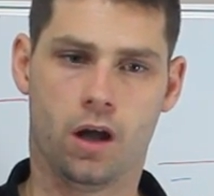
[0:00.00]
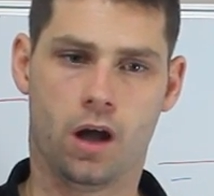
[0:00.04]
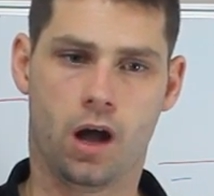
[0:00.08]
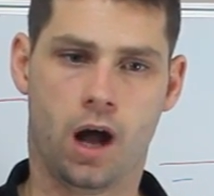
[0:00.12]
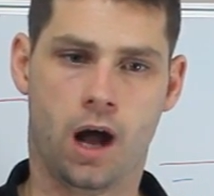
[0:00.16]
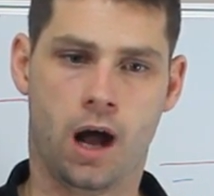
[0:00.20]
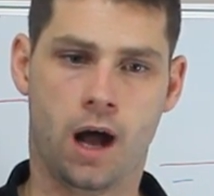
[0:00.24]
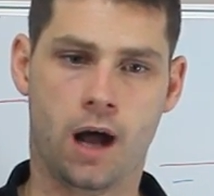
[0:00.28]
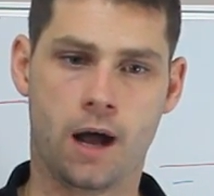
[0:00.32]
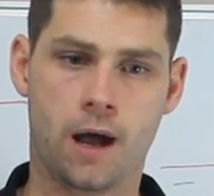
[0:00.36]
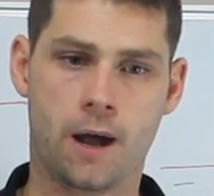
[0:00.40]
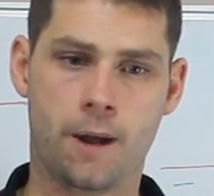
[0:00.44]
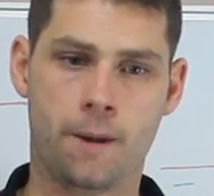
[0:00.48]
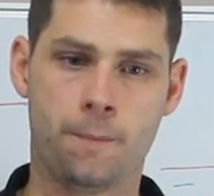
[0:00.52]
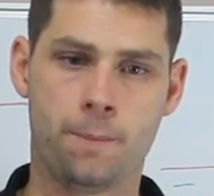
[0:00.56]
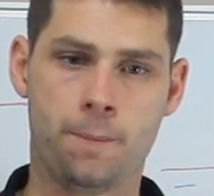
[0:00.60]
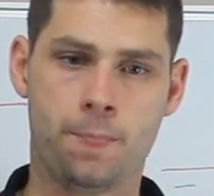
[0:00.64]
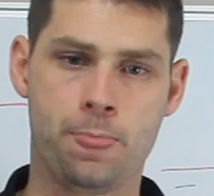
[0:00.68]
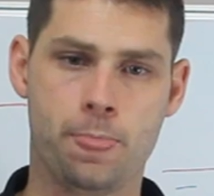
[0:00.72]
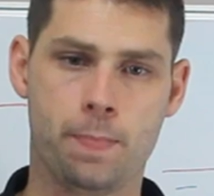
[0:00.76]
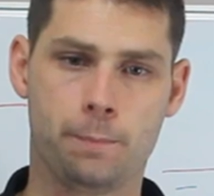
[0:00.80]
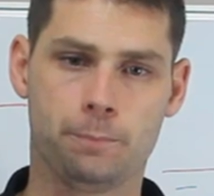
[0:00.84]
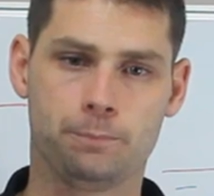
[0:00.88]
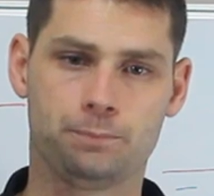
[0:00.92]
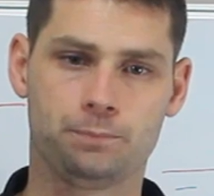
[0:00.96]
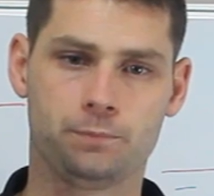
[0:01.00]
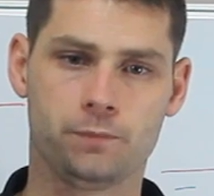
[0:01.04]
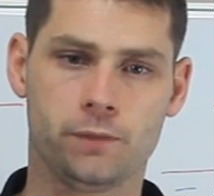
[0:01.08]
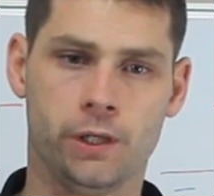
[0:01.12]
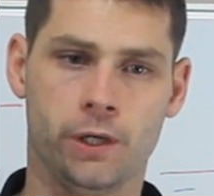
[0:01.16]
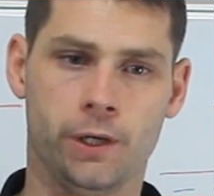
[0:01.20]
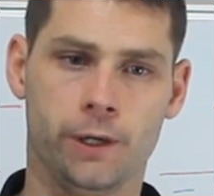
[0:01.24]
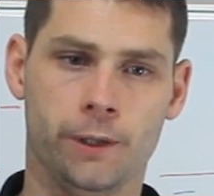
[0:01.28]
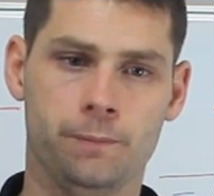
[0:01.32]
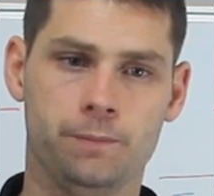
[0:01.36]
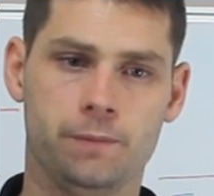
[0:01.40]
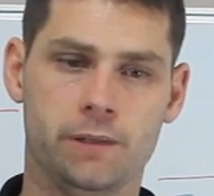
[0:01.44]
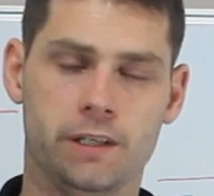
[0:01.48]

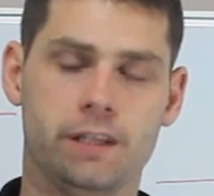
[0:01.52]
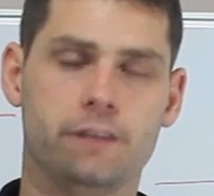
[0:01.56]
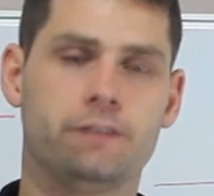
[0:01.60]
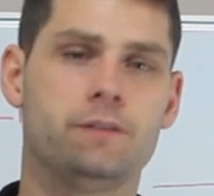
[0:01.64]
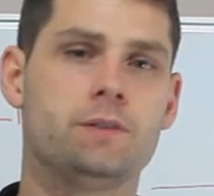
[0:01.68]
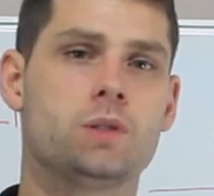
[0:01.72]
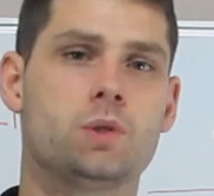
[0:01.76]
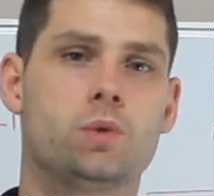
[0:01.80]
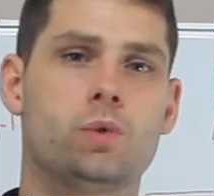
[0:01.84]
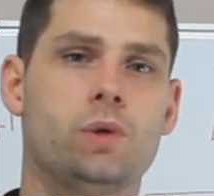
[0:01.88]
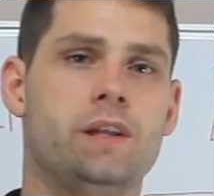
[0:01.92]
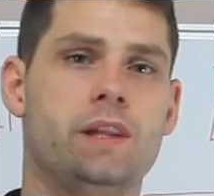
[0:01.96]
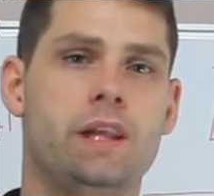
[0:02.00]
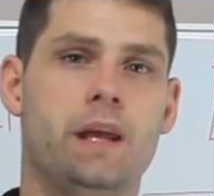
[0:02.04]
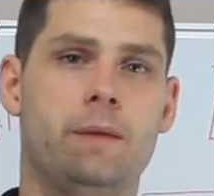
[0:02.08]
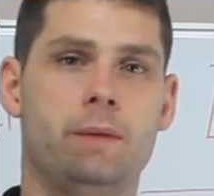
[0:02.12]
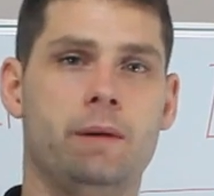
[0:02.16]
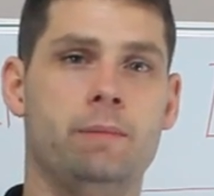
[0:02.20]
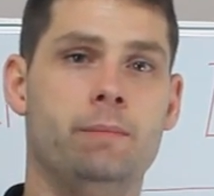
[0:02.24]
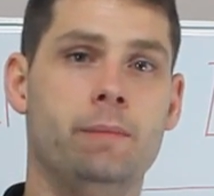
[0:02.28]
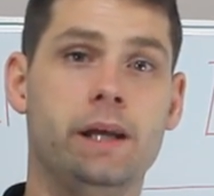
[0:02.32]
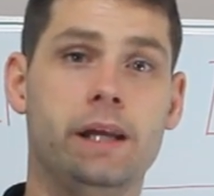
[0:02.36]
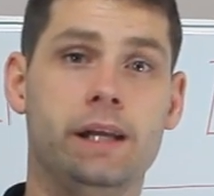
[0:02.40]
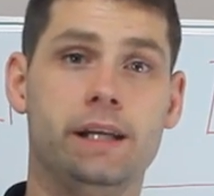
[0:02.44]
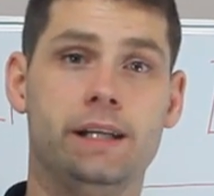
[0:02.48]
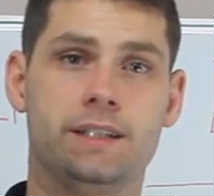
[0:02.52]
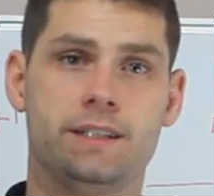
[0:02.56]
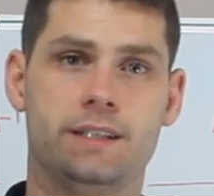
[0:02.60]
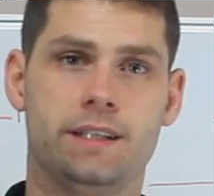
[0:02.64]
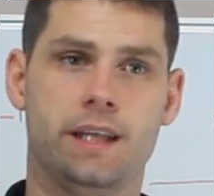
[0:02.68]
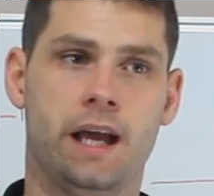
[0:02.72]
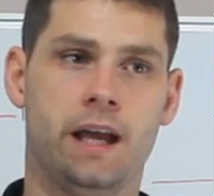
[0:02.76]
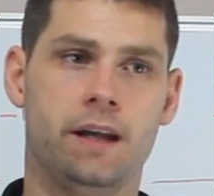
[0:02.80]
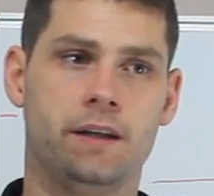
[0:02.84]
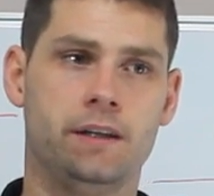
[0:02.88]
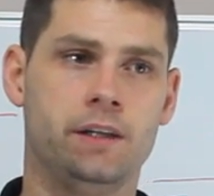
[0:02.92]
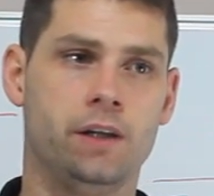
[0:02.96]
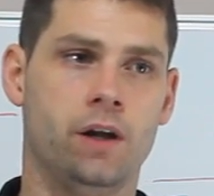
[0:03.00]
The difference between them and me is
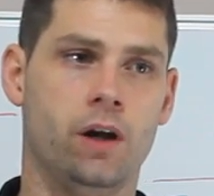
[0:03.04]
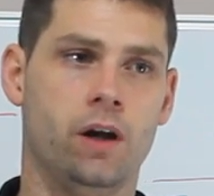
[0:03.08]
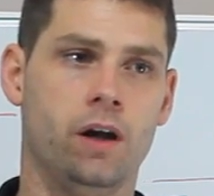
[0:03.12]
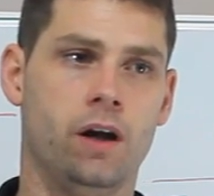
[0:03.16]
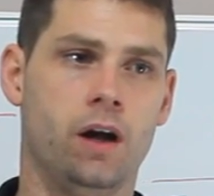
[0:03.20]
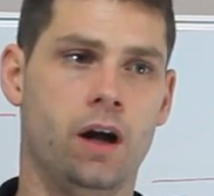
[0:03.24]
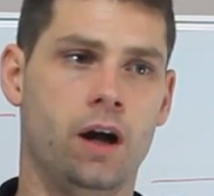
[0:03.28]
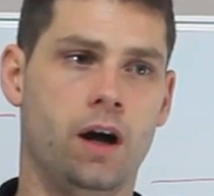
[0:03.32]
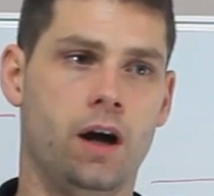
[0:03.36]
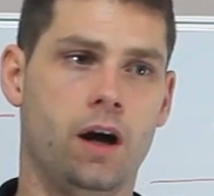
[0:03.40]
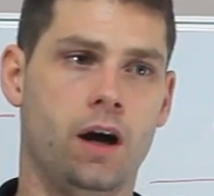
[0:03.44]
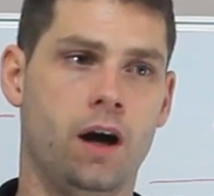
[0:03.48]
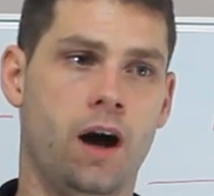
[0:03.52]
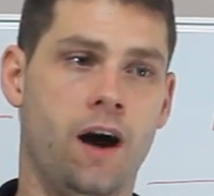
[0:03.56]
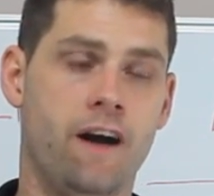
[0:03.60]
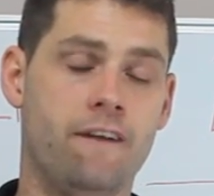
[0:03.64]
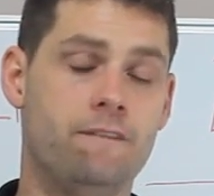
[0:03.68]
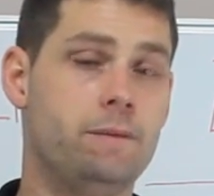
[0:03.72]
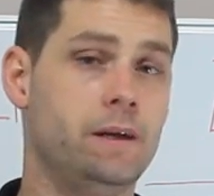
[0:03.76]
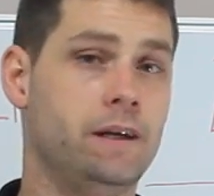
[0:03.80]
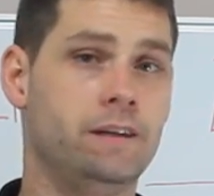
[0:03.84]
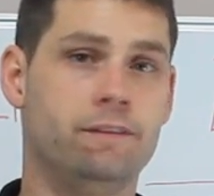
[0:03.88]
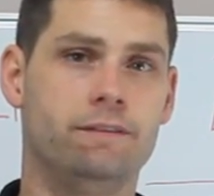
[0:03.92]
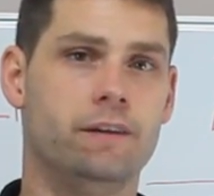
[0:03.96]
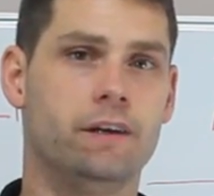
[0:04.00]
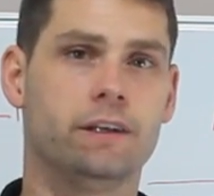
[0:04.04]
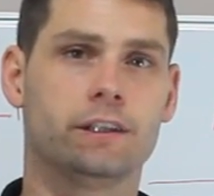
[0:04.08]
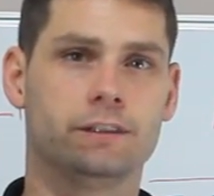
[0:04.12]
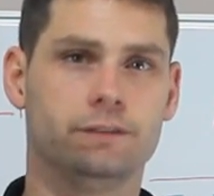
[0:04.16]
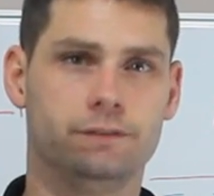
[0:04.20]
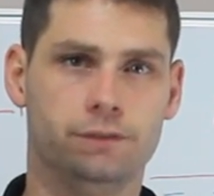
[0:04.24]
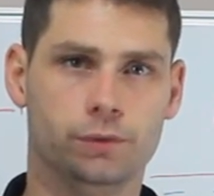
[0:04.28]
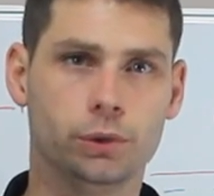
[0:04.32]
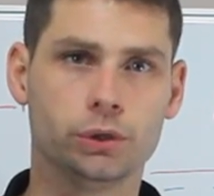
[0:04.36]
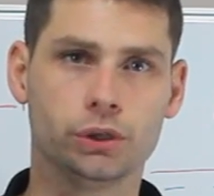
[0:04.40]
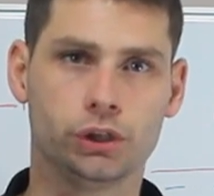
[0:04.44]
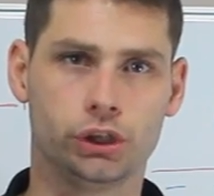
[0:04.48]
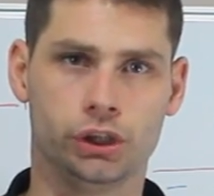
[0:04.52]
that, I've been very
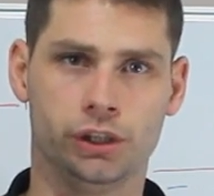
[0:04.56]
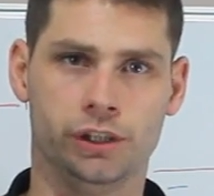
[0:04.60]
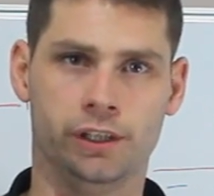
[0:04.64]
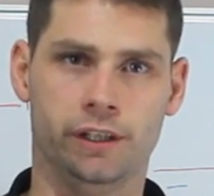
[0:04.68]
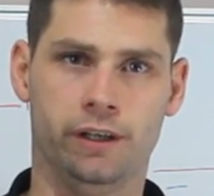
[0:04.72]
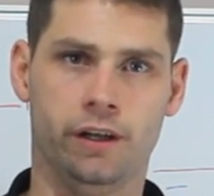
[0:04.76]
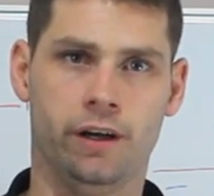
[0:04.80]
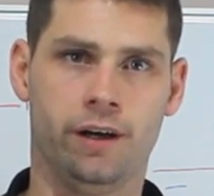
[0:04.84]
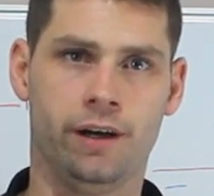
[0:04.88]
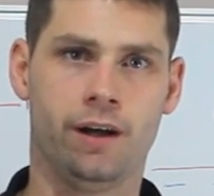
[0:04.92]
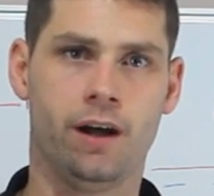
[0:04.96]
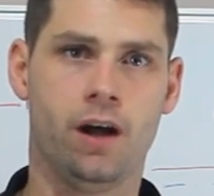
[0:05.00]
fortunate.